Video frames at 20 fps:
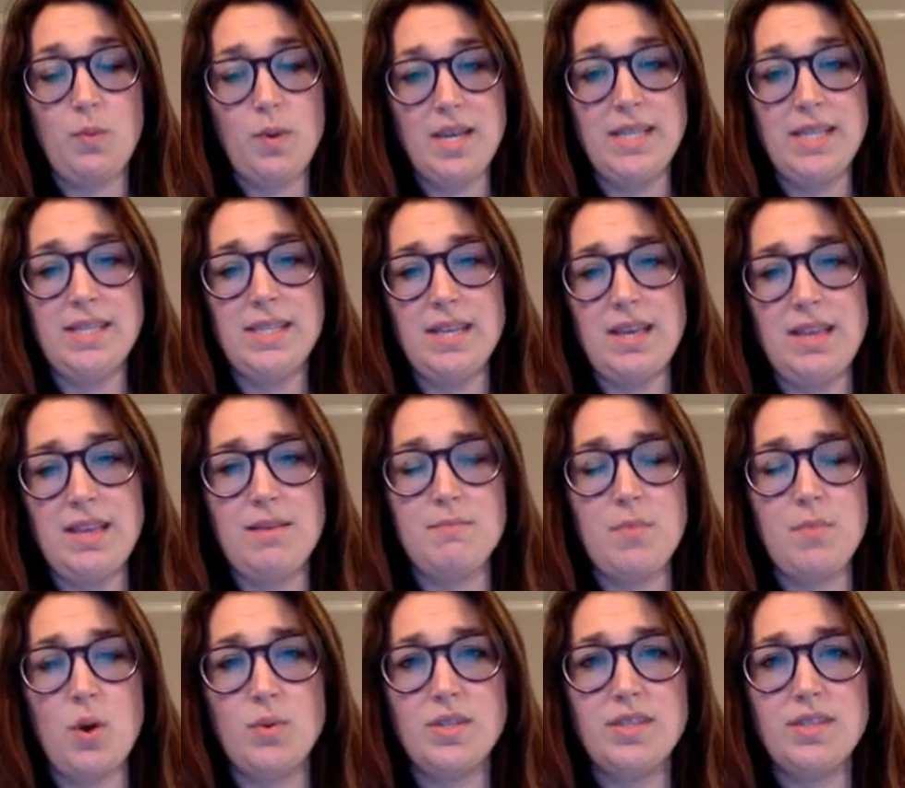we see the
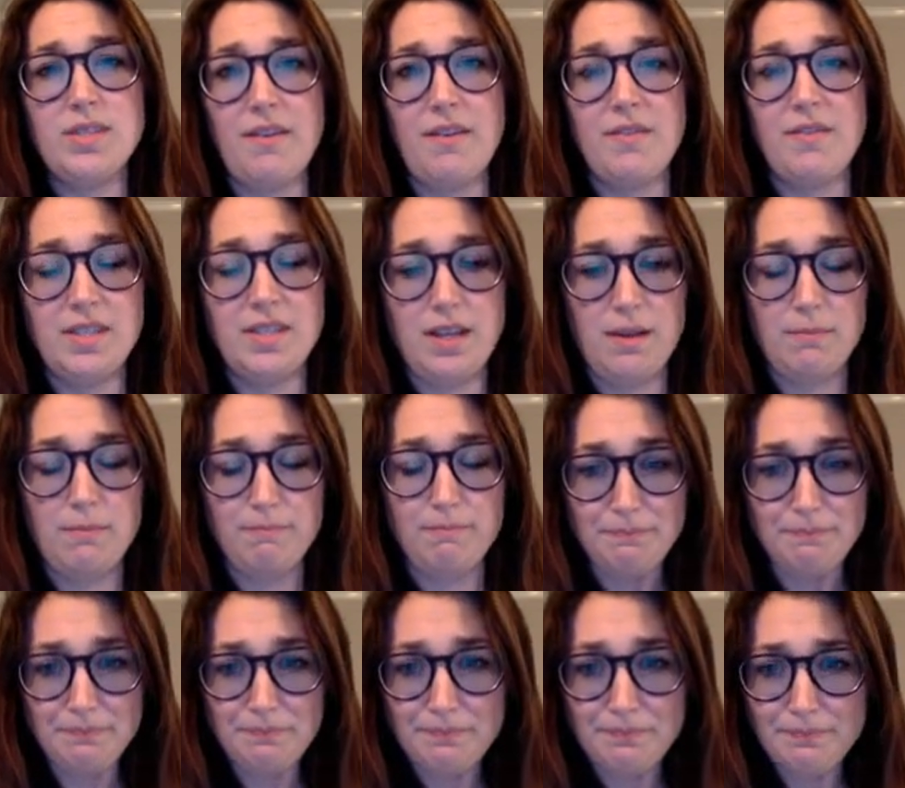most deficit.
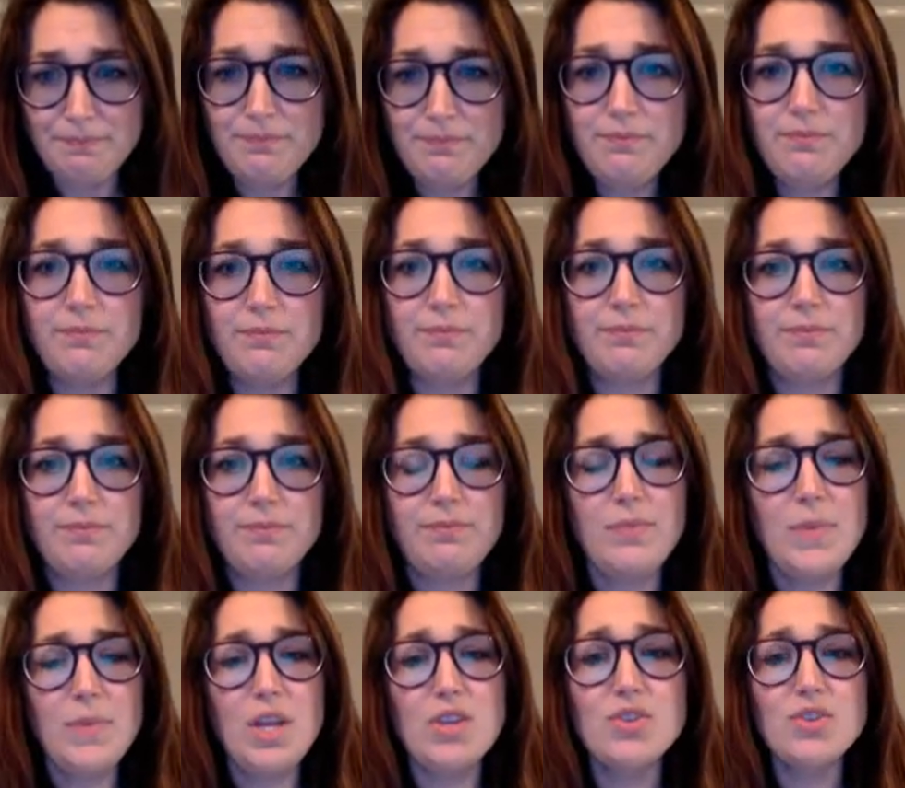
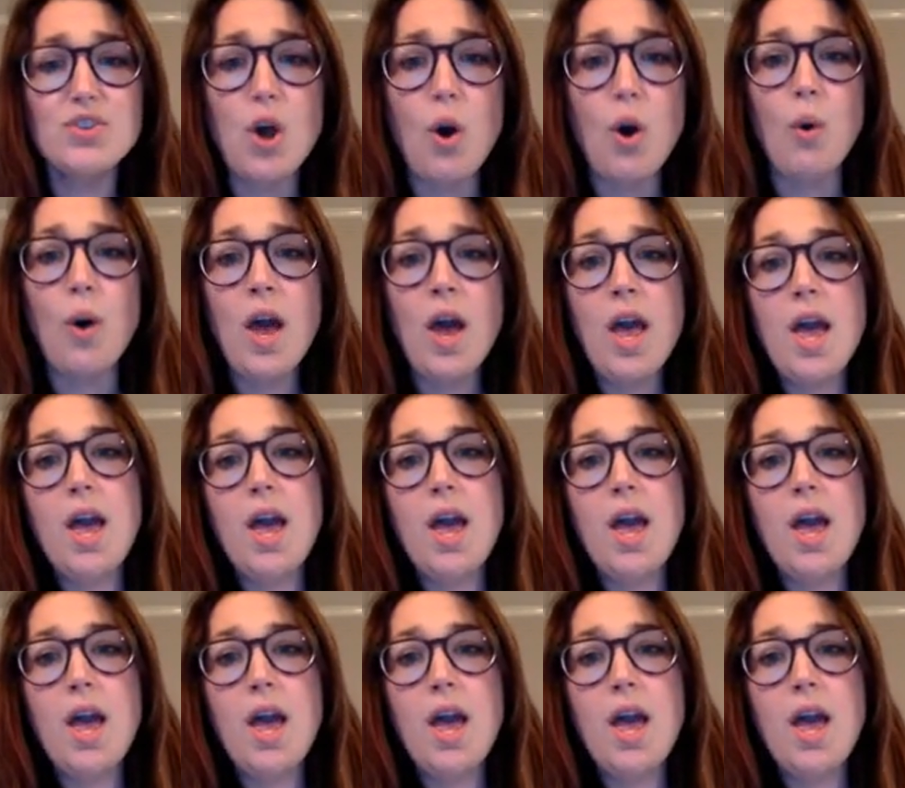So